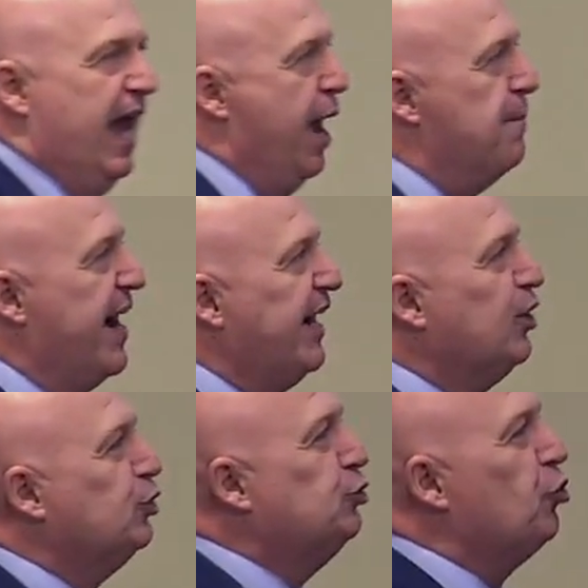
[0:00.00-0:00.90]
And
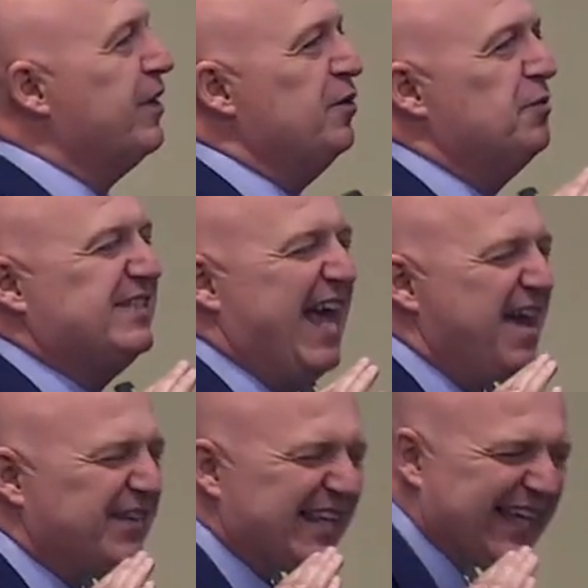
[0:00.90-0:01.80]
Michael Jordan was
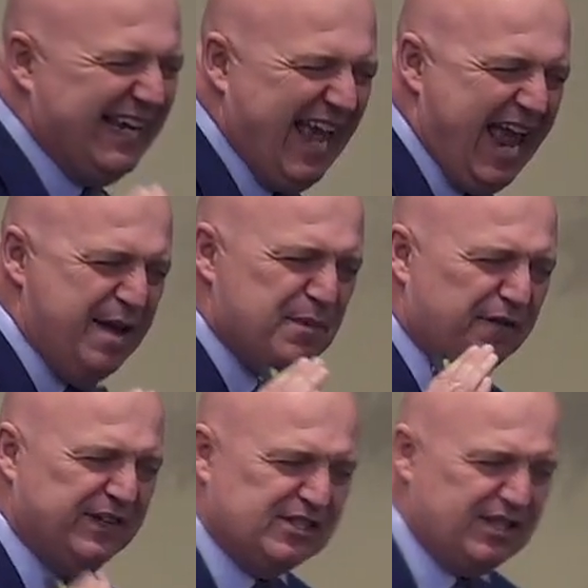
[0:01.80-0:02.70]
having the game
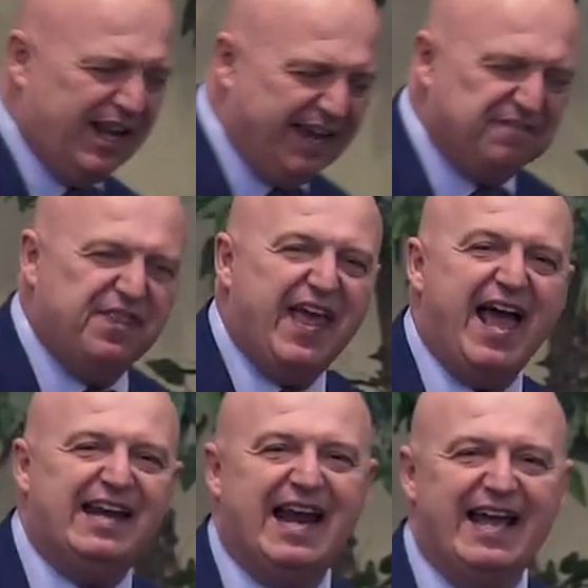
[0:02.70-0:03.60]
of his life.
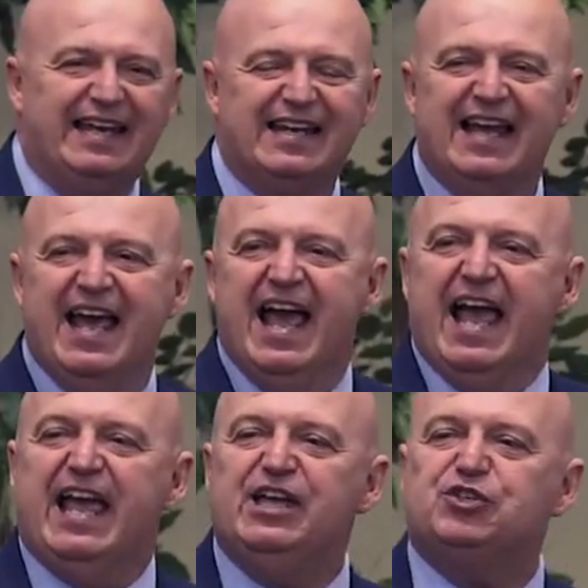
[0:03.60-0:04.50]
That night,
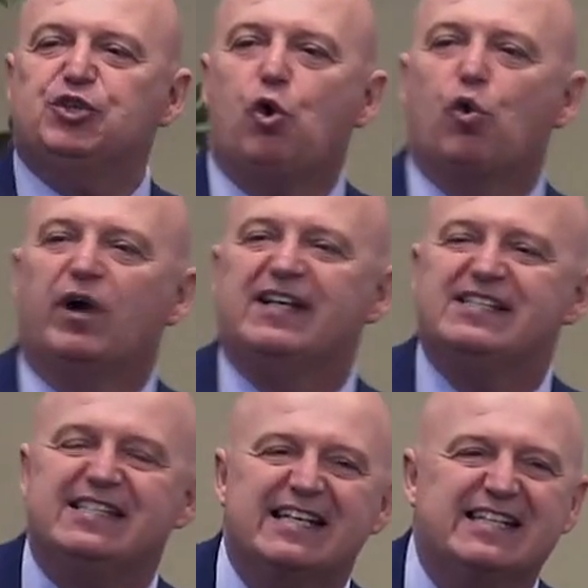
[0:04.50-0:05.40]
he scored
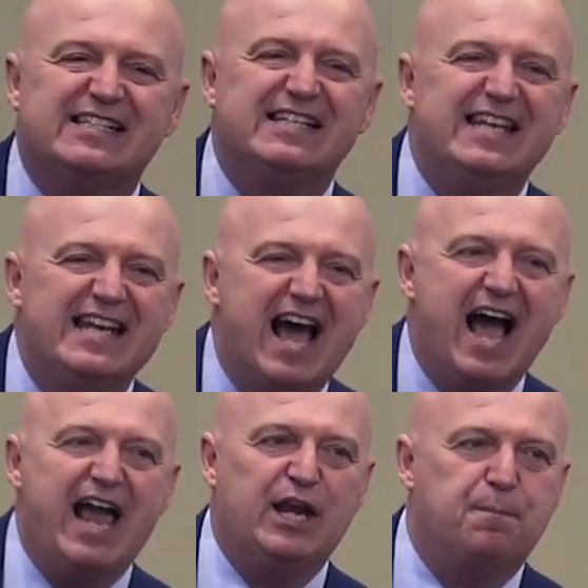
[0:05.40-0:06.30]

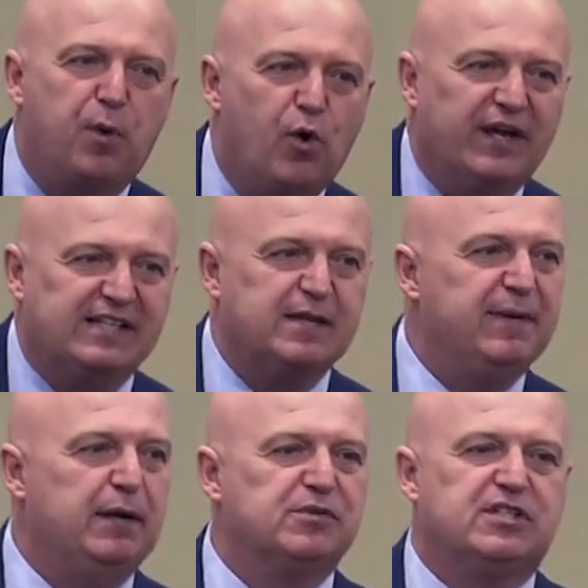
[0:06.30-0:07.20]
69 points. I
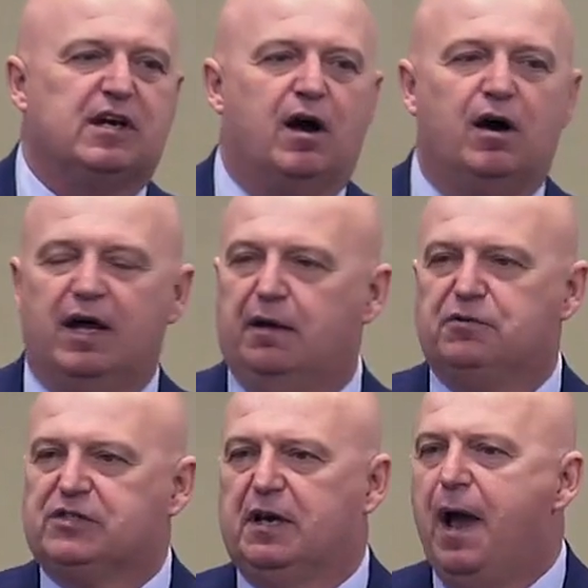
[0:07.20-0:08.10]
mean, it was
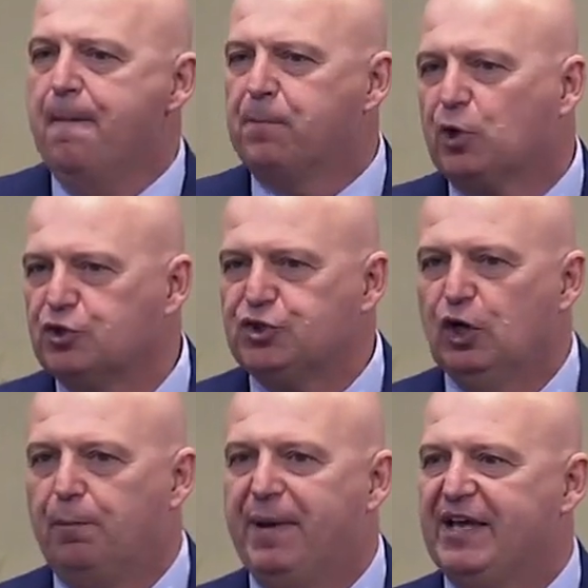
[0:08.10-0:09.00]
a
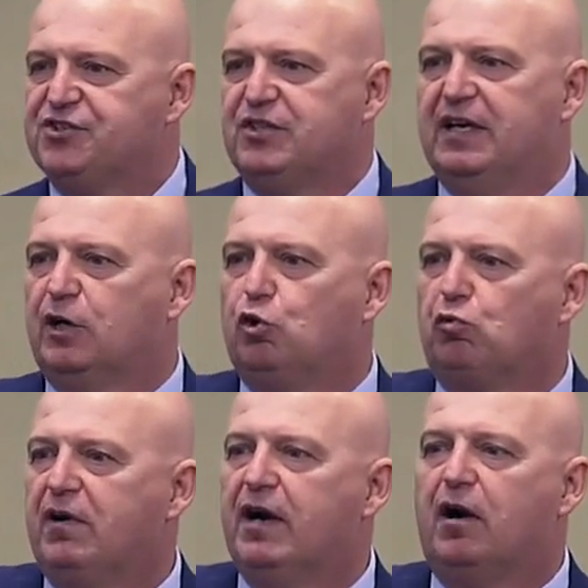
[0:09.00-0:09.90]
personal best and a
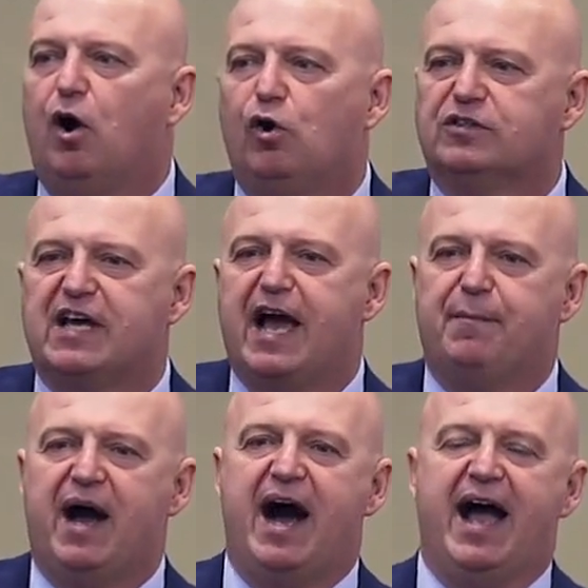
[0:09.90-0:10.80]
career
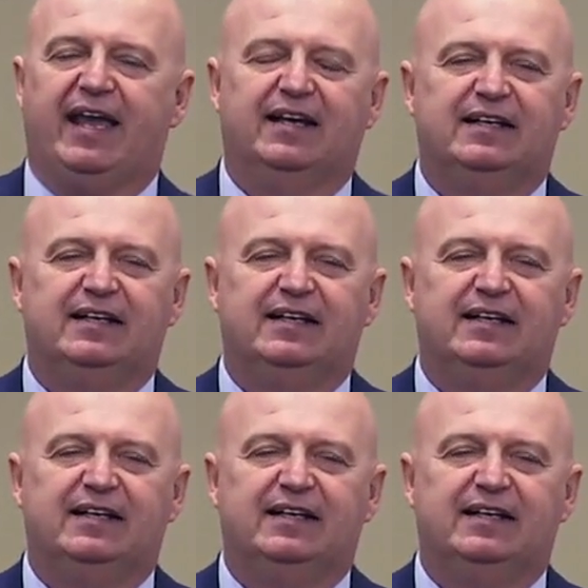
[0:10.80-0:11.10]
all-time high.